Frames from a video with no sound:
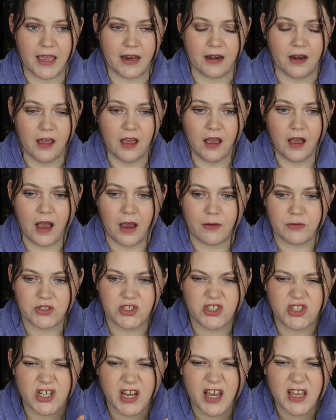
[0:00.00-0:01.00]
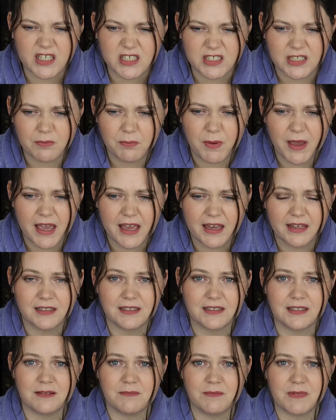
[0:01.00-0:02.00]
And I was just
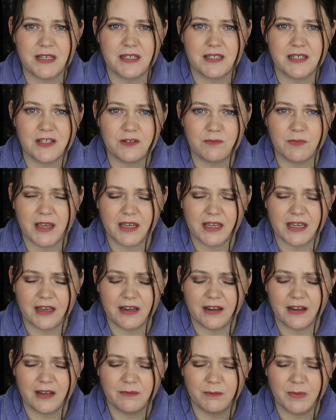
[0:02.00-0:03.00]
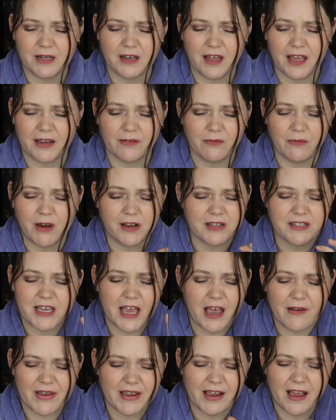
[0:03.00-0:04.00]
about to message Mecca and be like, what's
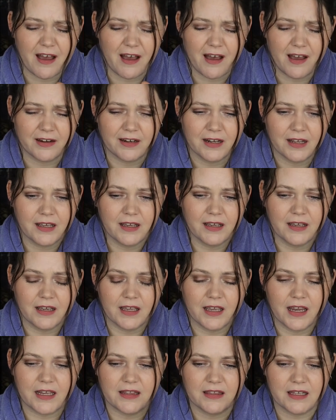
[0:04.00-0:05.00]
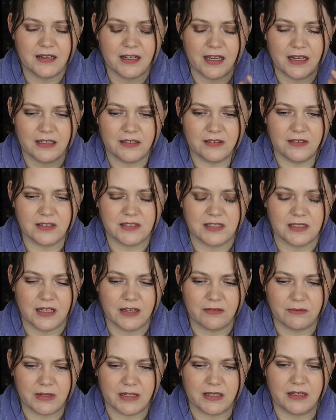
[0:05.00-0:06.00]
going on? And then I looked and
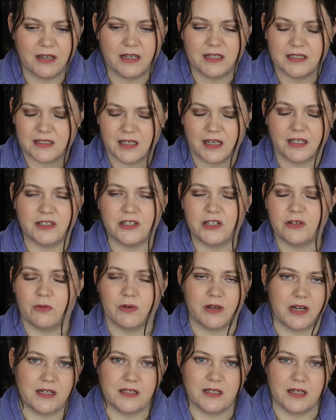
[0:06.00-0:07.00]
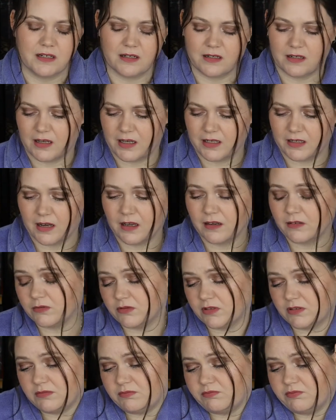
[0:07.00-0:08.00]
I realized I knew what I'd done.
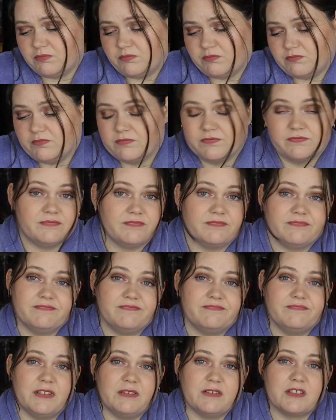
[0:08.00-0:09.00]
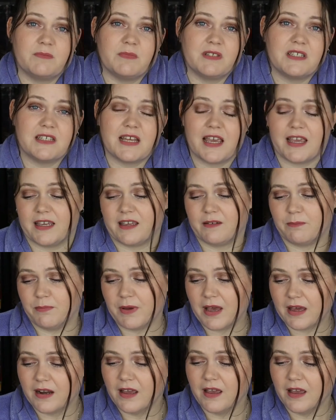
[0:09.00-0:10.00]
It was a mistake,
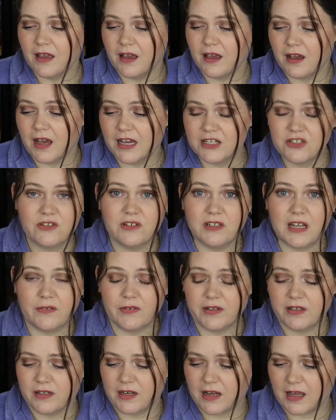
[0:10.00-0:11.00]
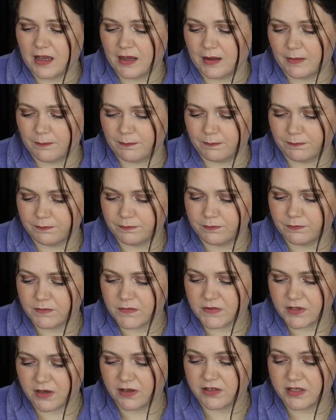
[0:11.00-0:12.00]
but I do love it.
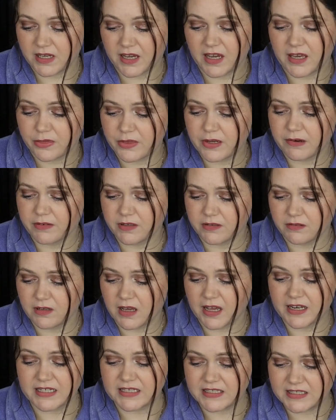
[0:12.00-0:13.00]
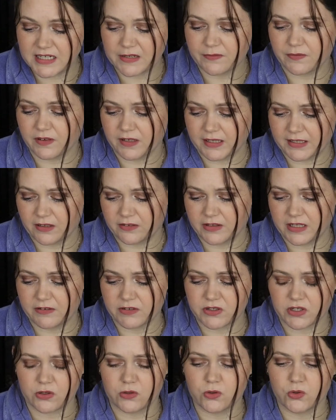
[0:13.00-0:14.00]
So yeah, ethereal light is definitely on there.
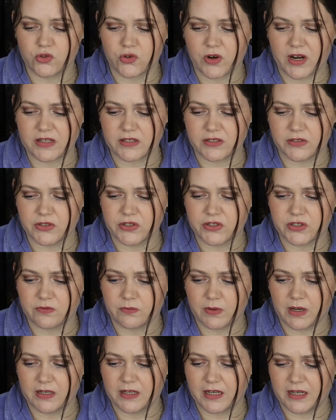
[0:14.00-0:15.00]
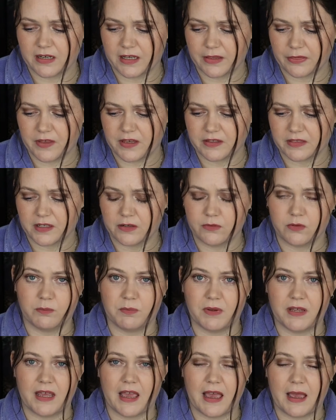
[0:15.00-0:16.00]
It's a cool translucent one, and I think that it
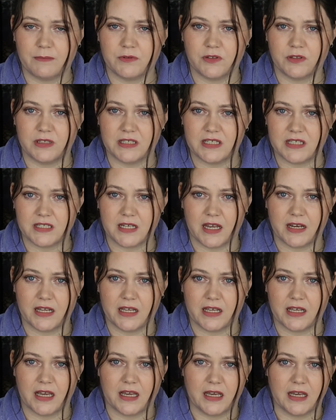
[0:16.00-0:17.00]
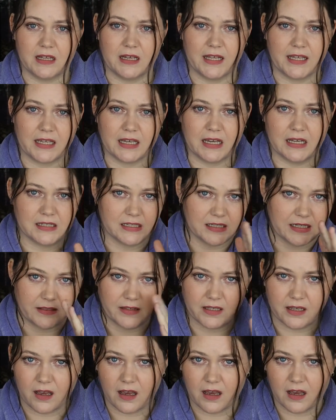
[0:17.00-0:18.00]
would be absolutely stunning, like underneath
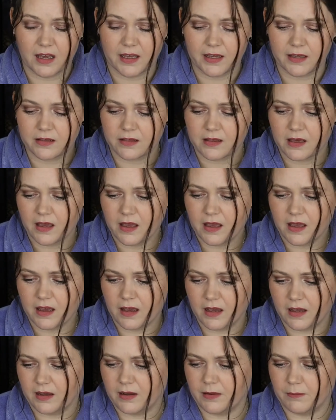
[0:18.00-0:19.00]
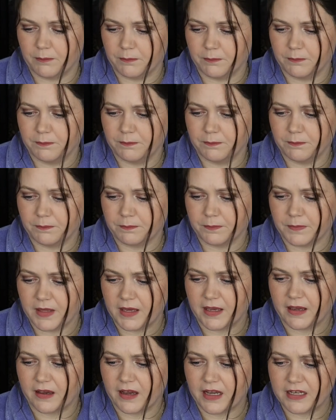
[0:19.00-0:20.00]
the eyes.
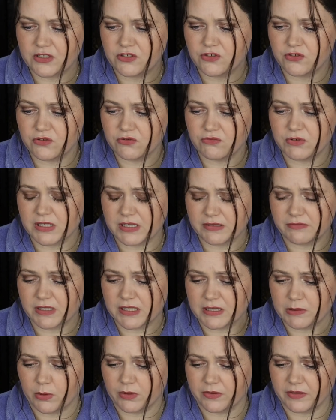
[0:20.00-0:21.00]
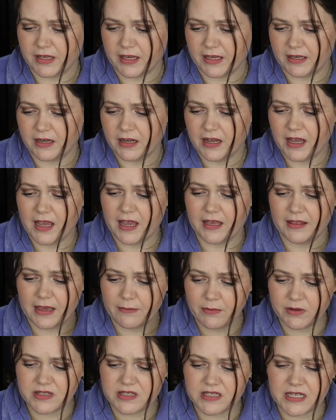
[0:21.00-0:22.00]
Yeah, I do really, really want that. And
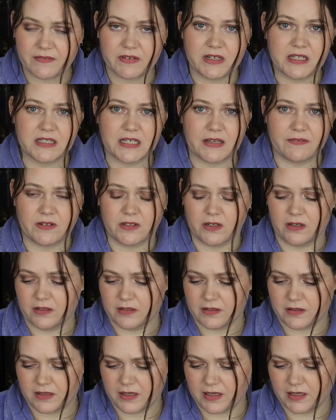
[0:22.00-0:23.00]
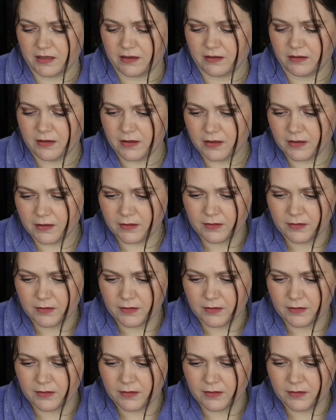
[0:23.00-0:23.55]
that one's $77, and